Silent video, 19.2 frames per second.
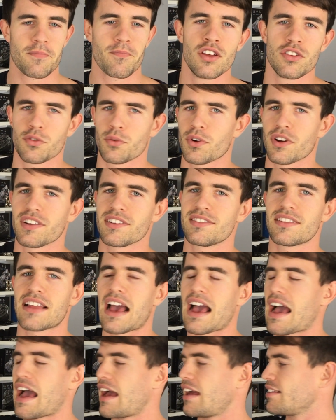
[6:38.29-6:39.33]
So we're going to
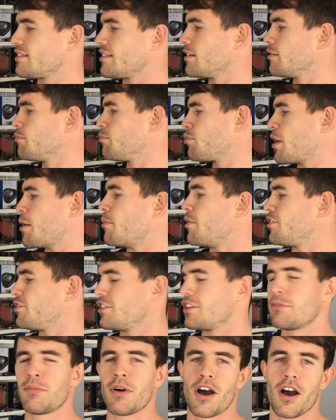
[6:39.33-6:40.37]
start pretty much at
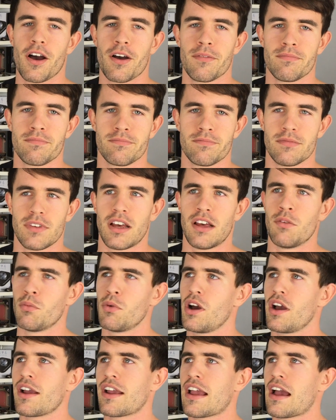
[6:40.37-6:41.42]
the bottom and
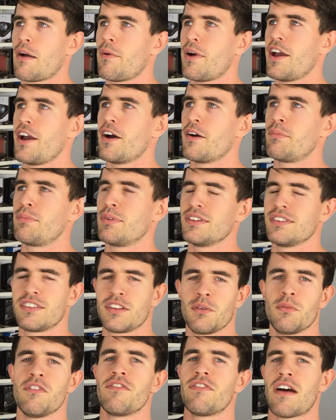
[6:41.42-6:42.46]
work our way up
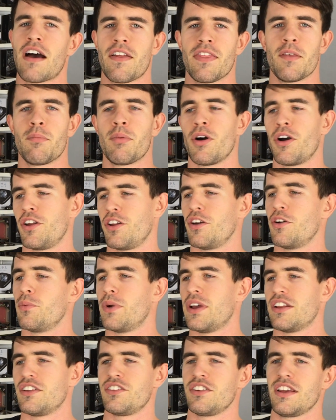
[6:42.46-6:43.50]
until we find the point at
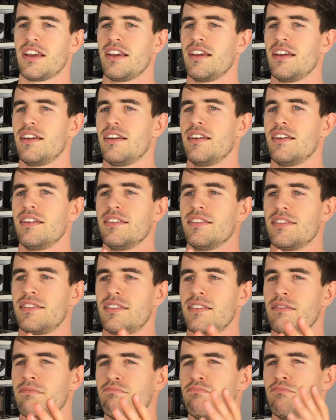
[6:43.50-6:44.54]
which it is
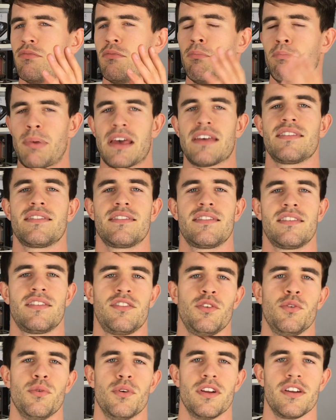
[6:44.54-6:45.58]
best
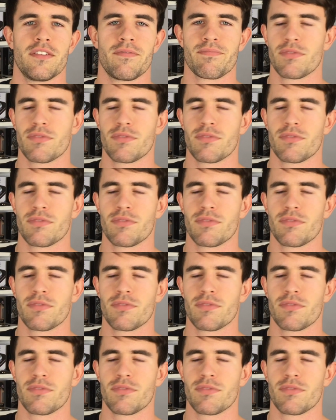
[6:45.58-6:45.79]
suited.